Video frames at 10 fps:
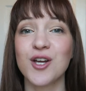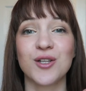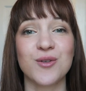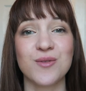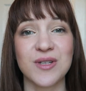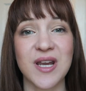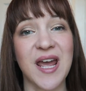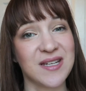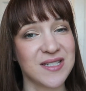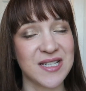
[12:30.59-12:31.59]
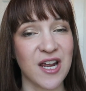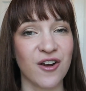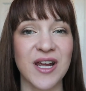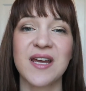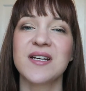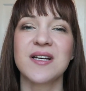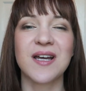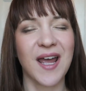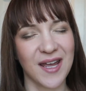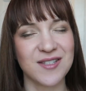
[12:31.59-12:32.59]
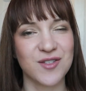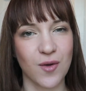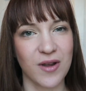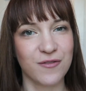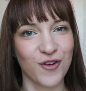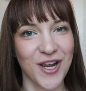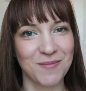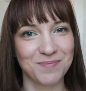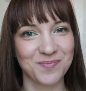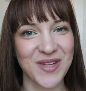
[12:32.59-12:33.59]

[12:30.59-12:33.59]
gluten and dairy and soy free.